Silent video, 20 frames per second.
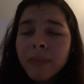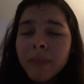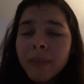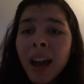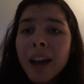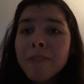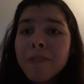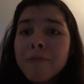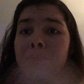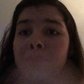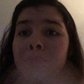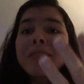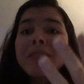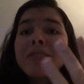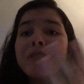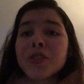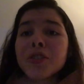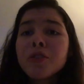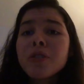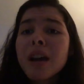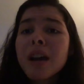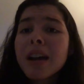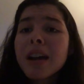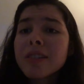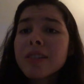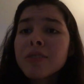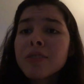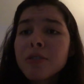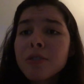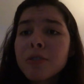I've missed you guys
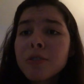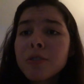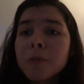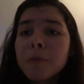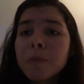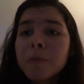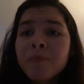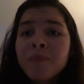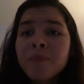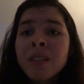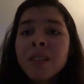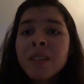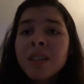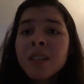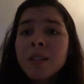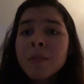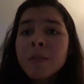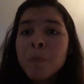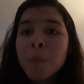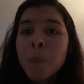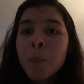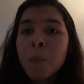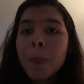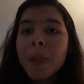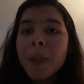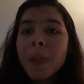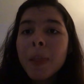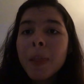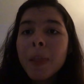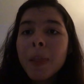too. I
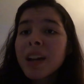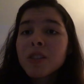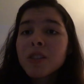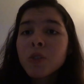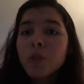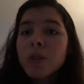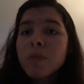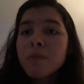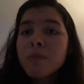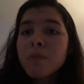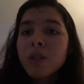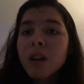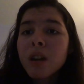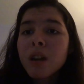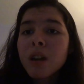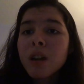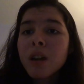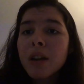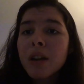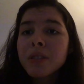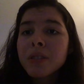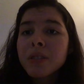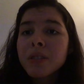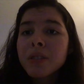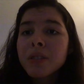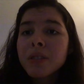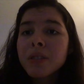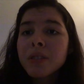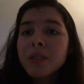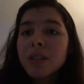gotta stream more often, I
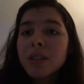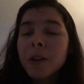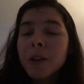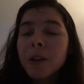swear.